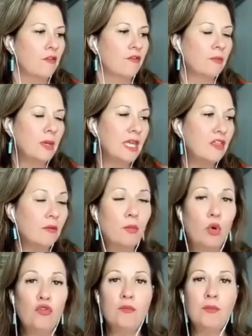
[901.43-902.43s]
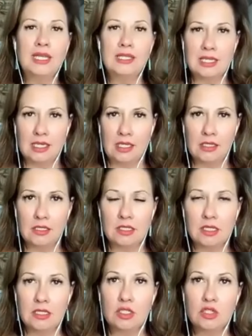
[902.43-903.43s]
For me, the movement
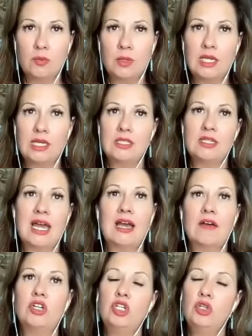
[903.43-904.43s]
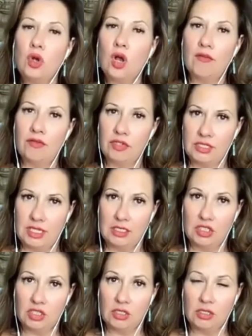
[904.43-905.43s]
is to begin to have a new
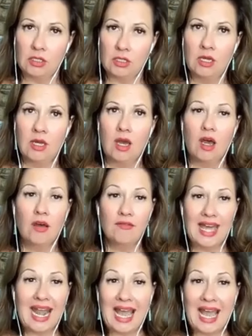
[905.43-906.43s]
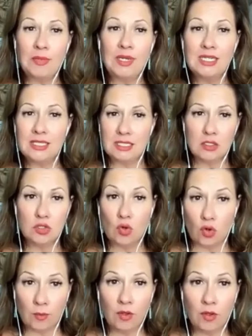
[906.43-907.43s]
conversation of that happiness is
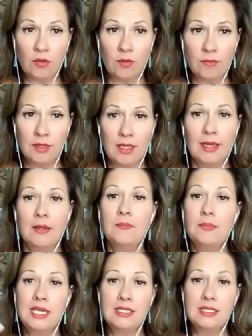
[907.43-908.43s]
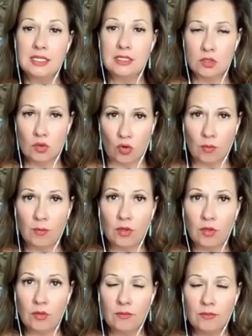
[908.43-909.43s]
normal, peace is
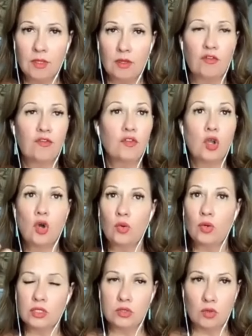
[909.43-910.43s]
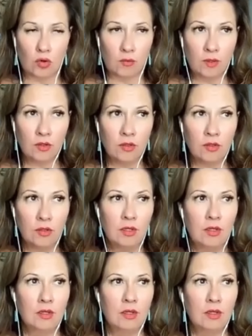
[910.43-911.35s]
normal, flow is normal,